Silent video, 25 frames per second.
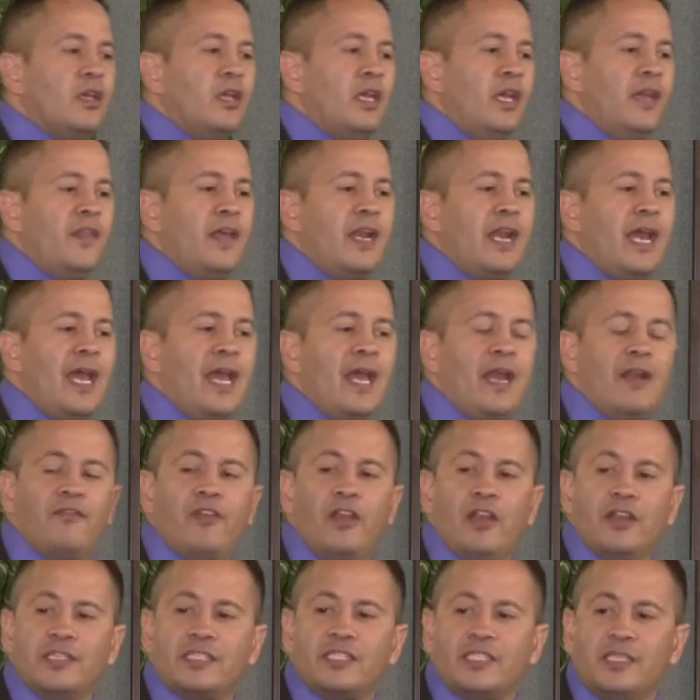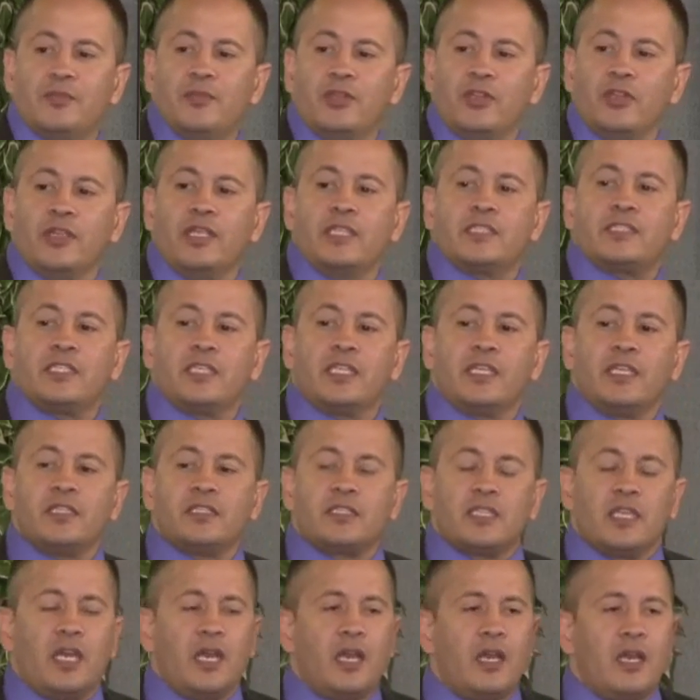And then I had a very similar
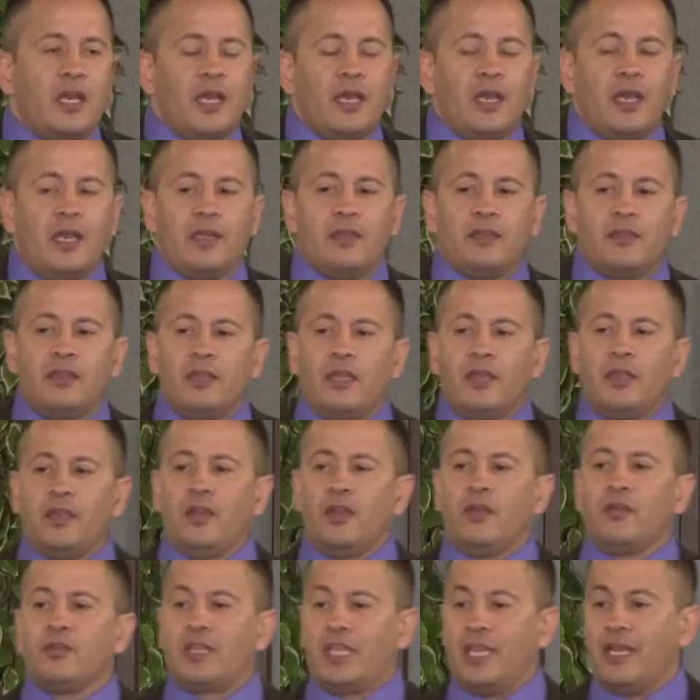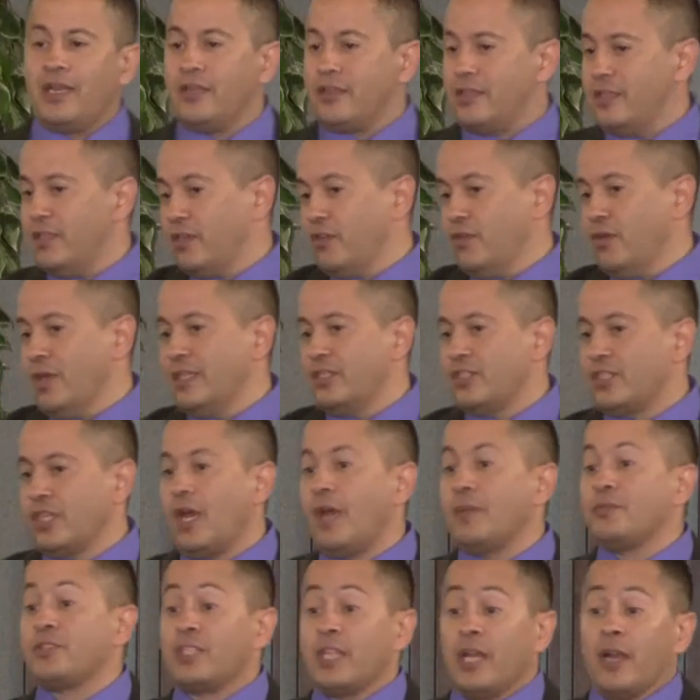incident. Uh, I, I, you know, Kenneth did a great
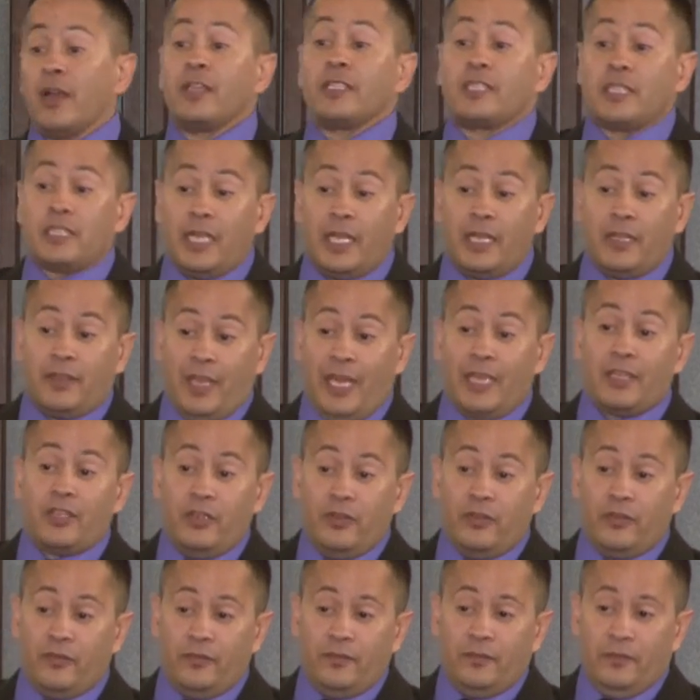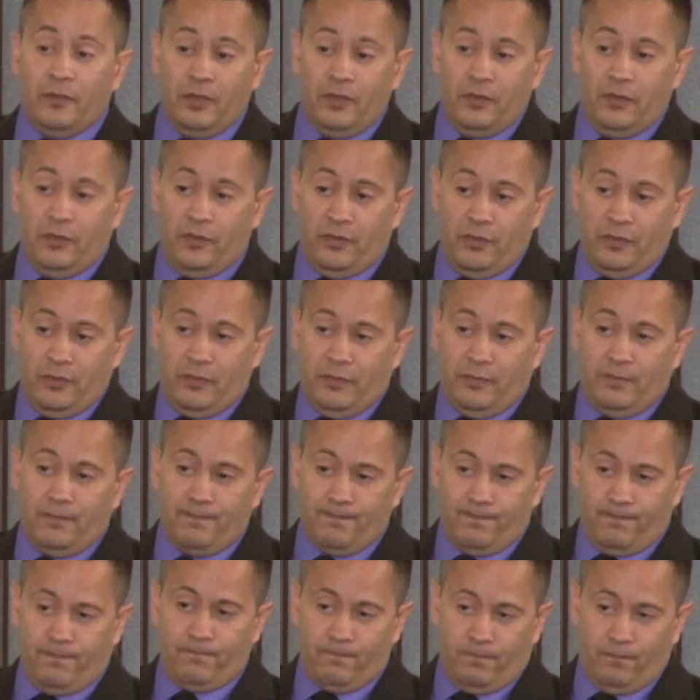job sharing today. Thank you.
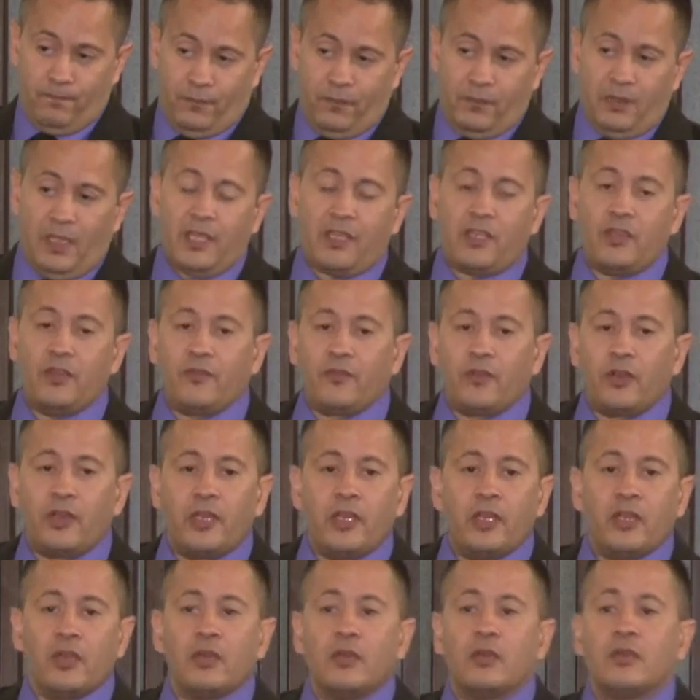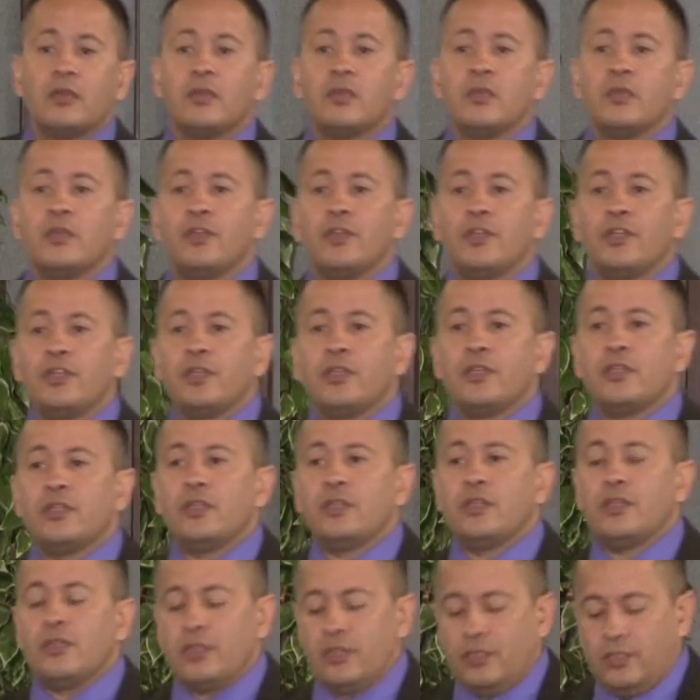Thank you for your,
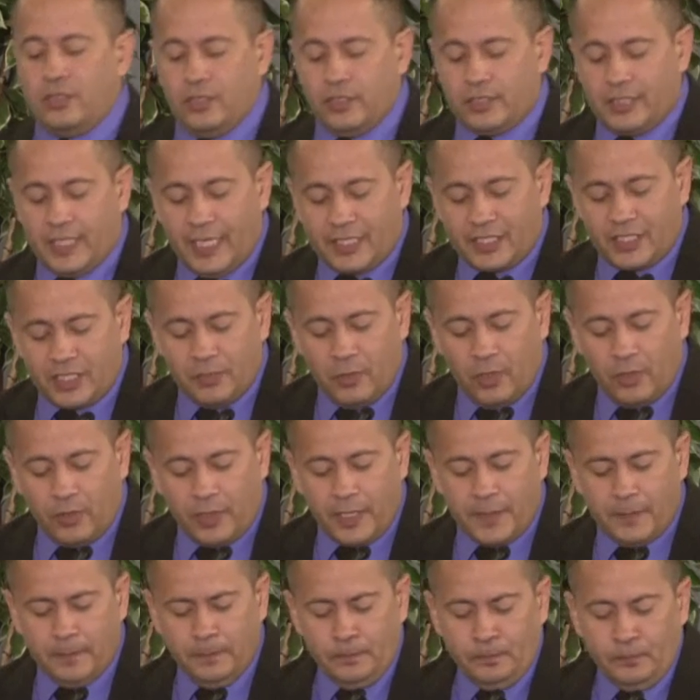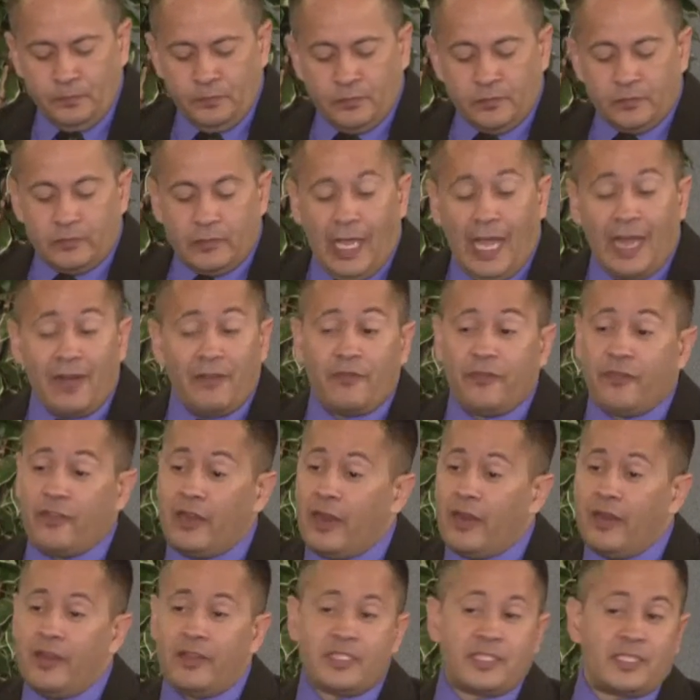your testimony. I had a
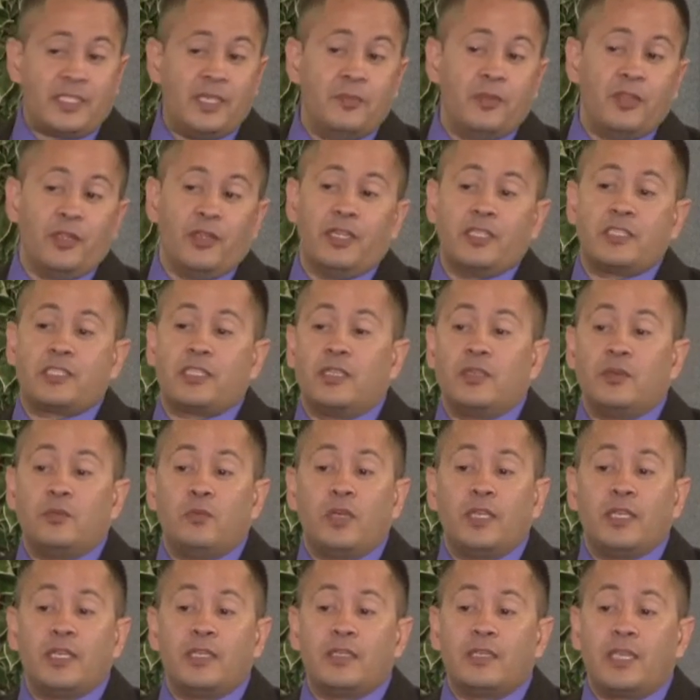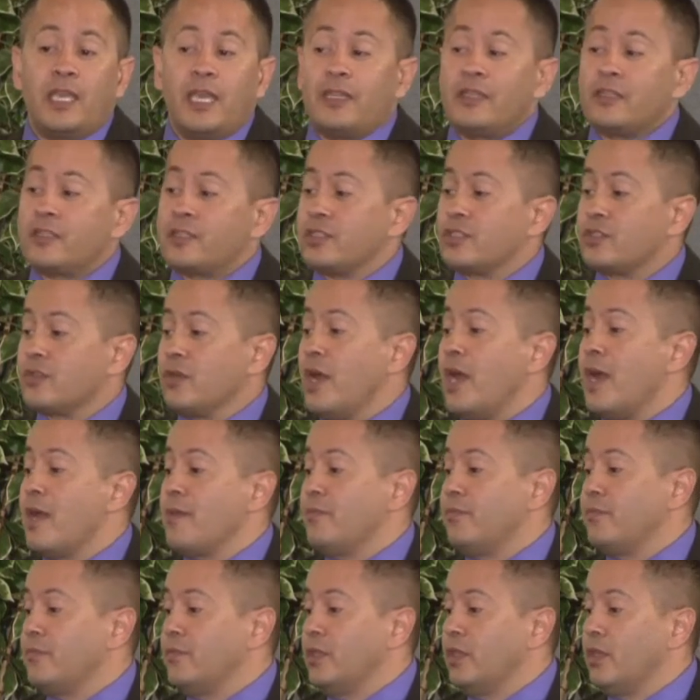very similar incident what Kenneth
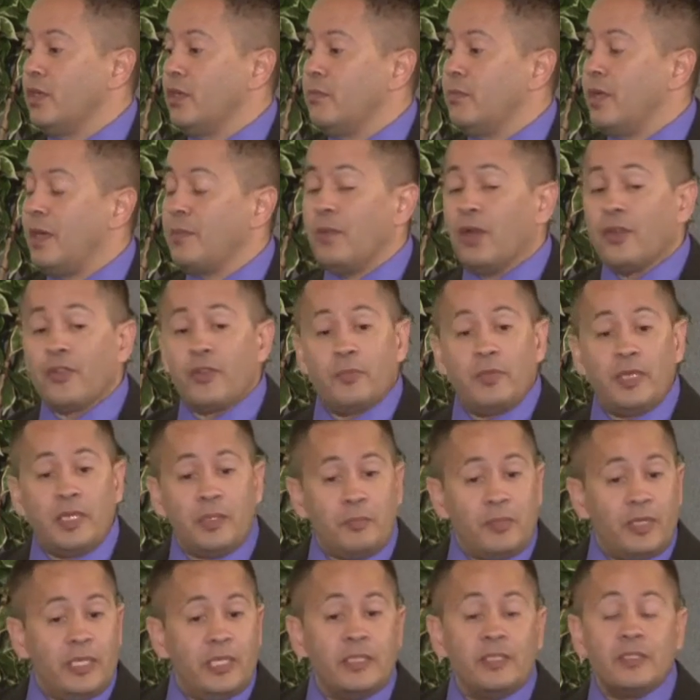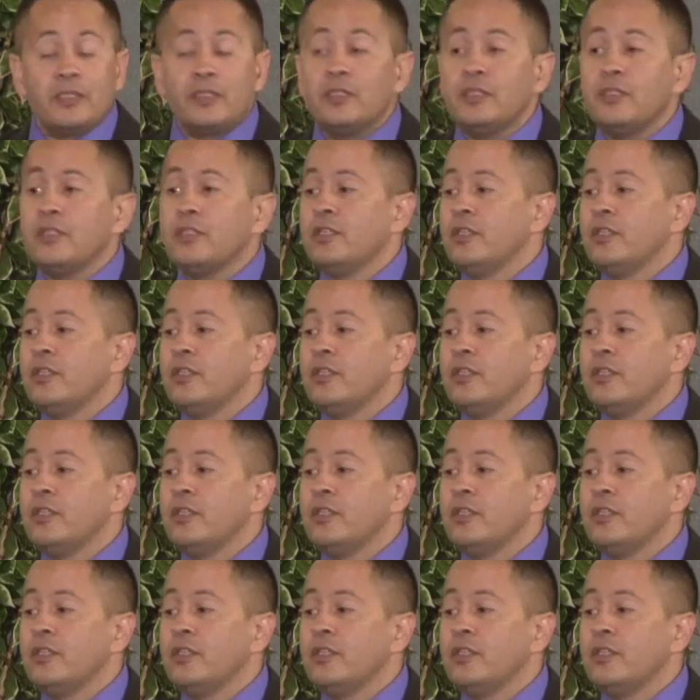described. You know, my mother being beaten,